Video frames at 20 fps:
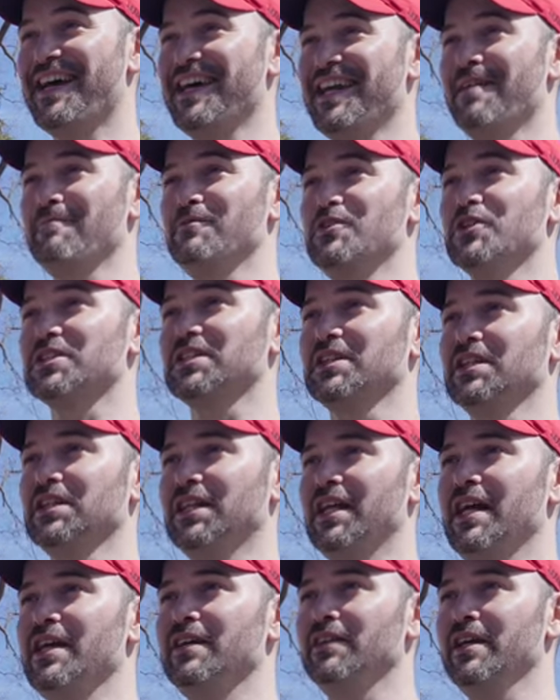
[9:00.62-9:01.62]
and I'm just
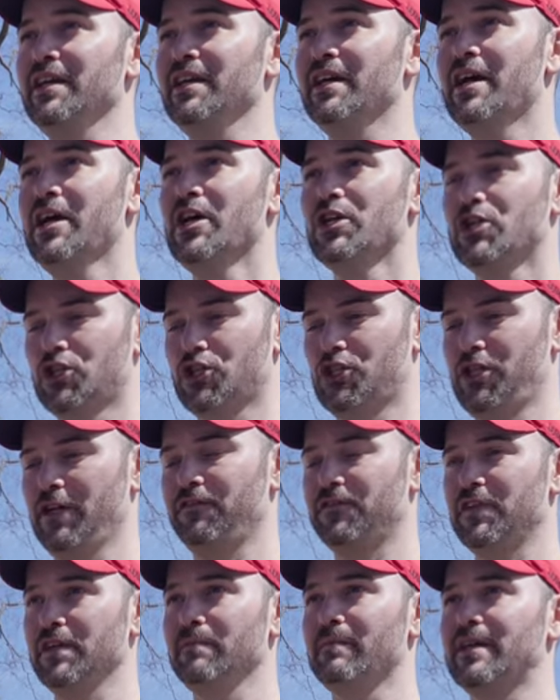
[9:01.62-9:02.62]
lightly
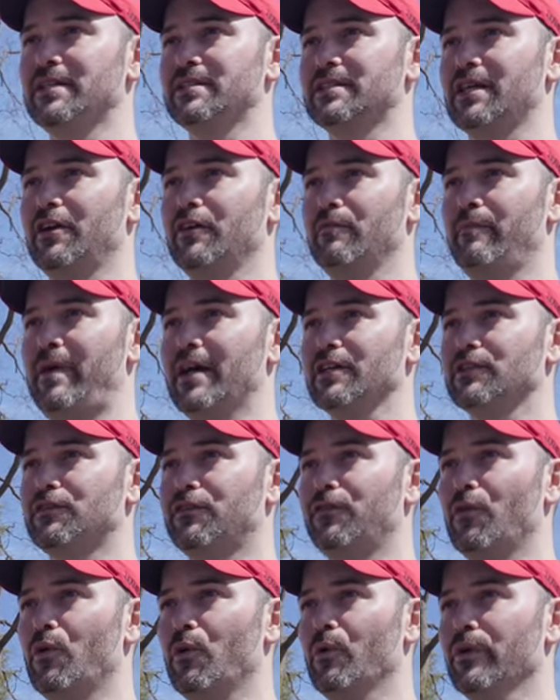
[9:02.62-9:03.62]
shifting my center of mass
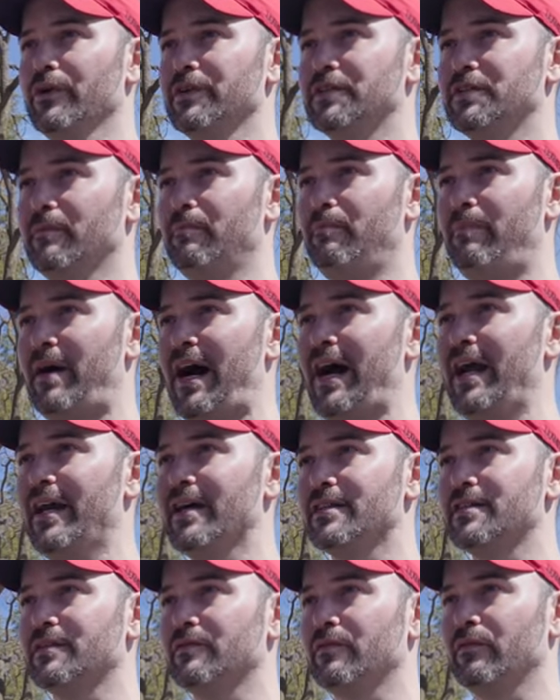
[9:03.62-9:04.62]
forward to
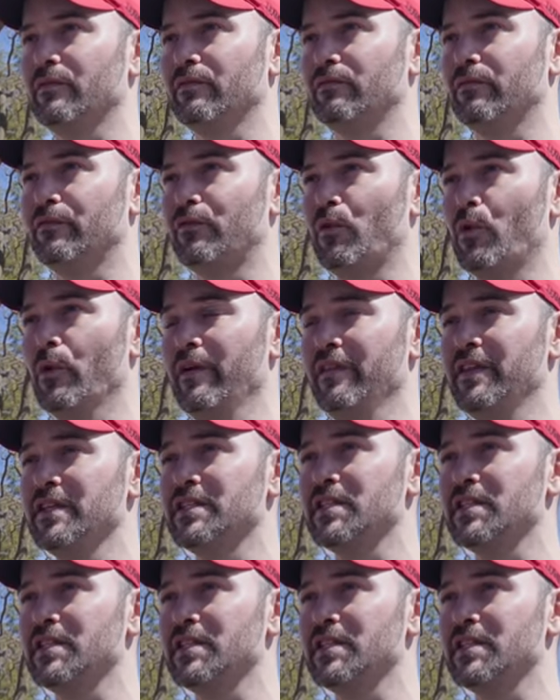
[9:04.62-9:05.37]
bias forward. And